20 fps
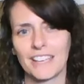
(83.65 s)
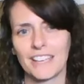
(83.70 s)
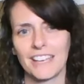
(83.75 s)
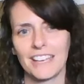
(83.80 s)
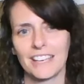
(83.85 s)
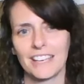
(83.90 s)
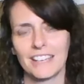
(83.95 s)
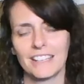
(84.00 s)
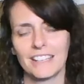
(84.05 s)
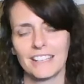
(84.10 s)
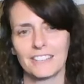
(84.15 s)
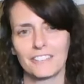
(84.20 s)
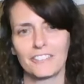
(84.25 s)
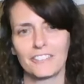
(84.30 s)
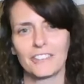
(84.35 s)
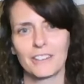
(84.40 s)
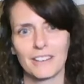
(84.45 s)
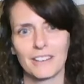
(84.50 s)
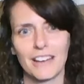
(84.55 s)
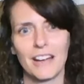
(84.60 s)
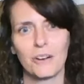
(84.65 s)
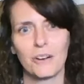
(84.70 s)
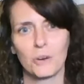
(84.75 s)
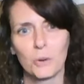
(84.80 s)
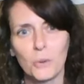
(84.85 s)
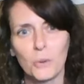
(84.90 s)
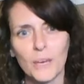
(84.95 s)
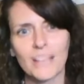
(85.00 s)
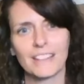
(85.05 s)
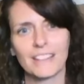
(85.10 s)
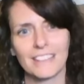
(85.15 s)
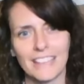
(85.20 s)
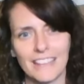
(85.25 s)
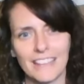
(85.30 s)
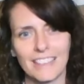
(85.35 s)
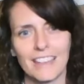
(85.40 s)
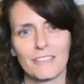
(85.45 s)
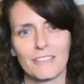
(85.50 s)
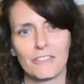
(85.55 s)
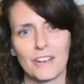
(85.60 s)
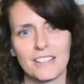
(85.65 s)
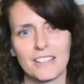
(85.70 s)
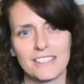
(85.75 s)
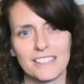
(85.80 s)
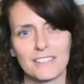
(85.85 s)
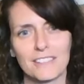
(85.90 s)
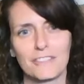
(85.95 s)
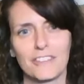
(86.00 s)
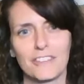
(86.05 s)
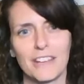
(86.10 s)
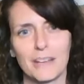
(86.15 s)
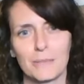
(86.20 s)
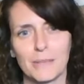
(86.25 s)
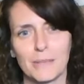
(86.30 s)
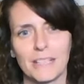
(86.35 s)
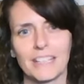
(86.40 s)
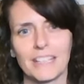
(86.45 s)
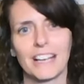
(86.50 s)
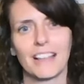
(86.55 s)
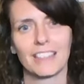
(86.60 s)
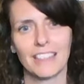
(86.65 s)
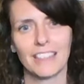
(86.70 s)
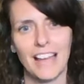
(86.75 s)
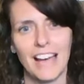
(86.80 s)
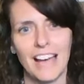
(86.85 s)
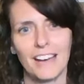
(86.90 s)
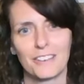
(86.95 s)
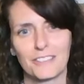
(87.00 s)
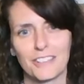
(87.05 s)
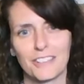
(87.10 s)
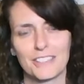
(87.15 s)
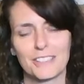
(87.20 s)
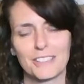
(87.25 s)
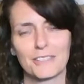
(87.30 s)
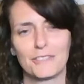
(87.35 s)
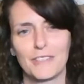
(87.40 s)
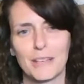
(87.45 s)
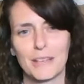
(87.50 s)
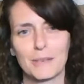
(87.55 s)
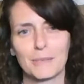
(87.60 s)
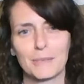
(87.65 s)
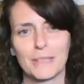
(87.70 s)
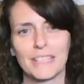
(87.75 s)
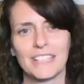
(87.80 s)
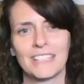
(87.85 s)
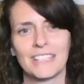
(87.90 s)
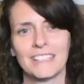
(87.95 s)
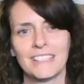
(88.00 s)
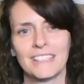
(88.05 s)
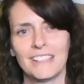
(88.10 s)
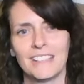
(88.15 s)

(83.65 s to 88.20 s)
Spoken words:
and figured out quickly that friends and family, a lot of friends and family